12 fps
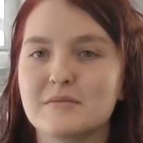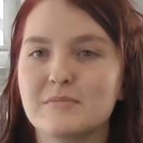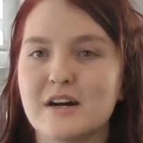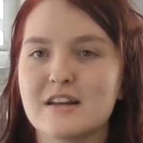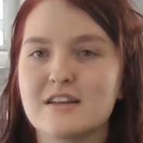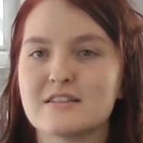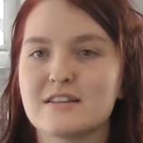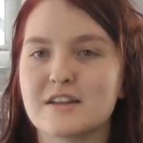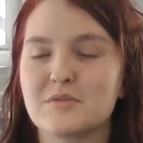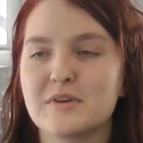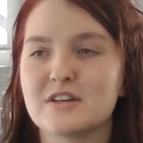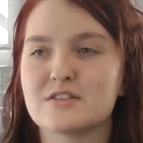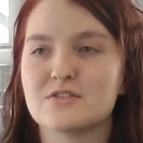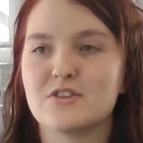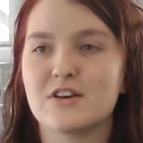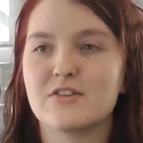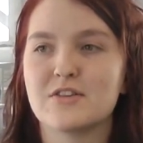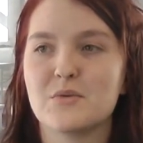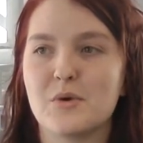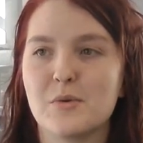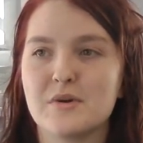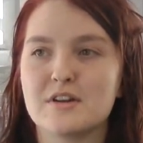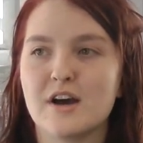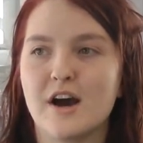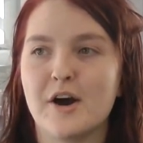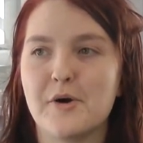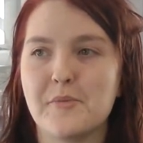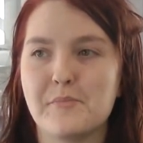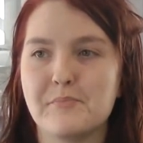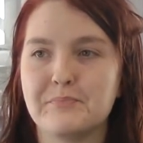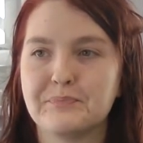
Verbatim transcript: money is like the biggest struggle at the moment. Um,